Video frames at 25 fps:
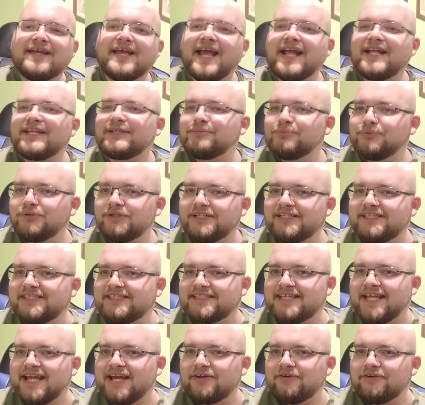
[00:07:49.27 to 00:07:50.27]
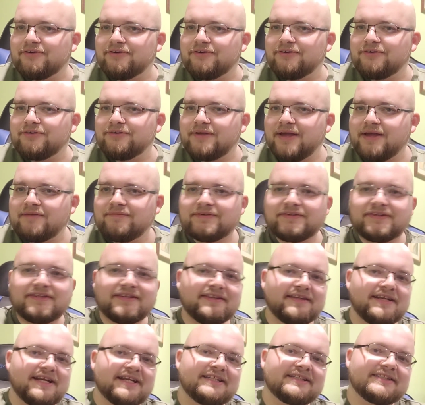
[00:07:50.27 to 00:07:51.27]
it's pretty standard.
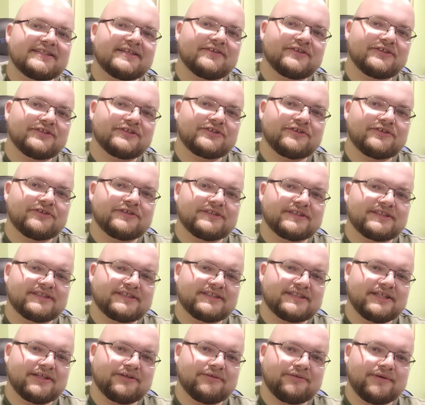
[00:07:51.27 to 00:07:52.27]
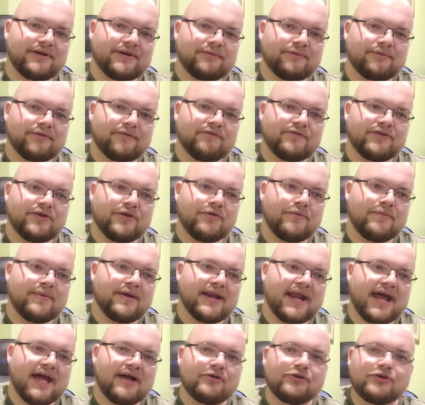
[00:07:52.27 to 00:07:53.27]
Everything that I said in the Stardust Accelerator review
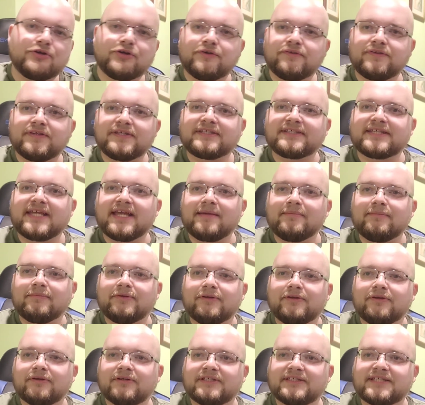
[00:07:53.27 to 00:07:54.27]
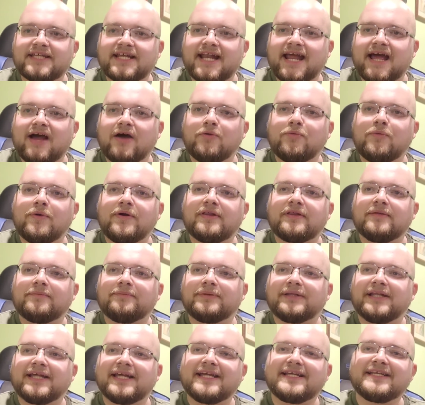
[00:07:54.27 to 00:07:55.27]
about how good this game looks and how well it
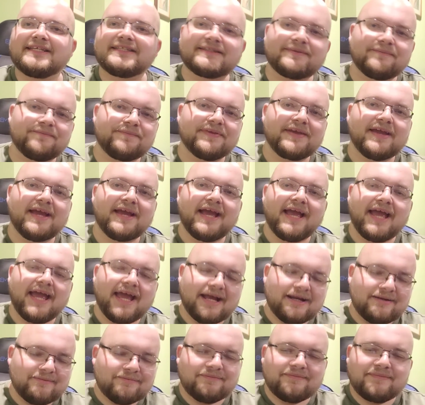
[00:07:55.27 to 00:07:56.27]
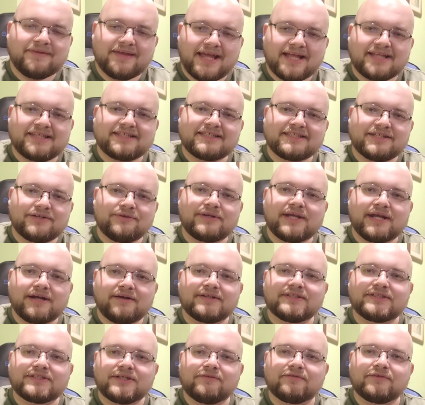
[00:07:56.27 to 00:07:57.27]
plays, it still
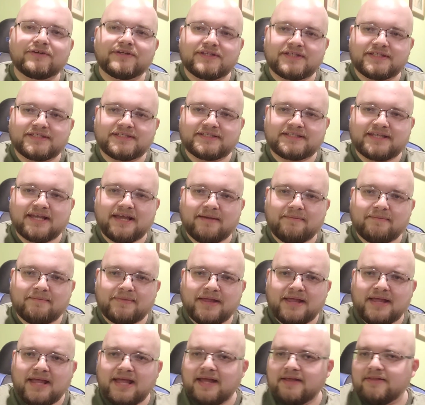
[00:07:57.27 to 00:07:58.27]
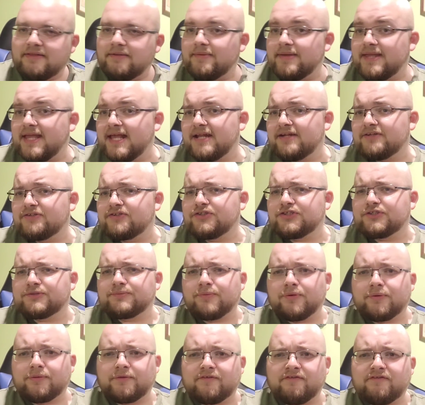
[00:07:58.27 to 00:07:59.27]
carries over into this game. The mechanics are just
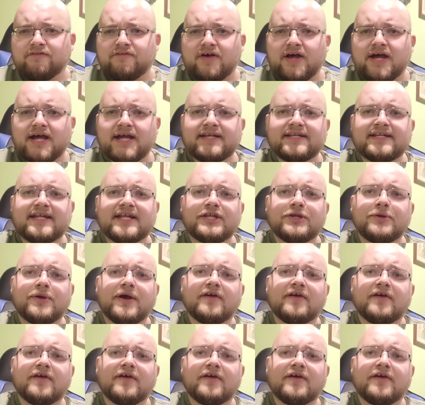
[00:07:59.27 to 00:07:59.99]
more refined and you